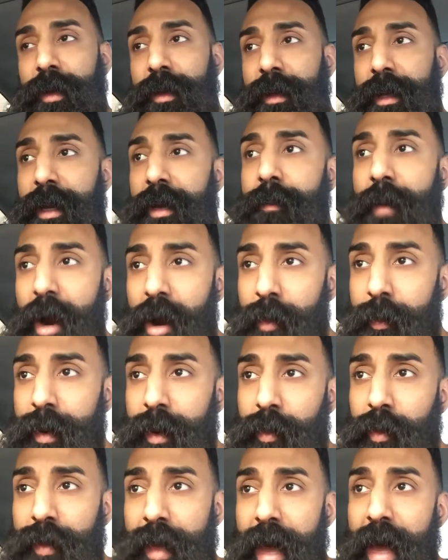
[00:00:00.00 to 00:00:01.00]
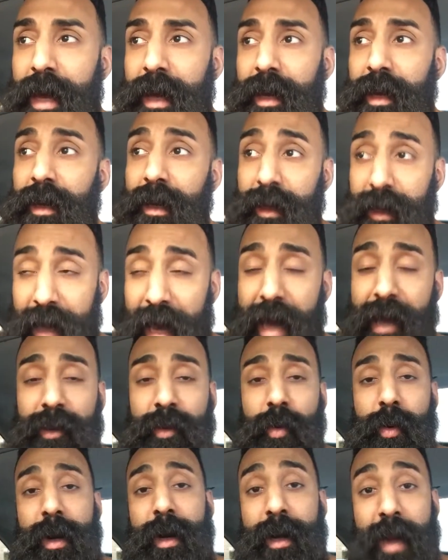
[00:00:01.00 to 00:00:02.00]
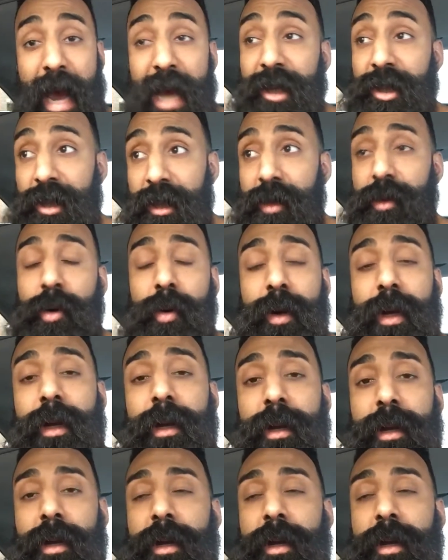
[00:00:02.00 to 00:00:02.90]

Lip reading: They admire people that can do it and actually do it.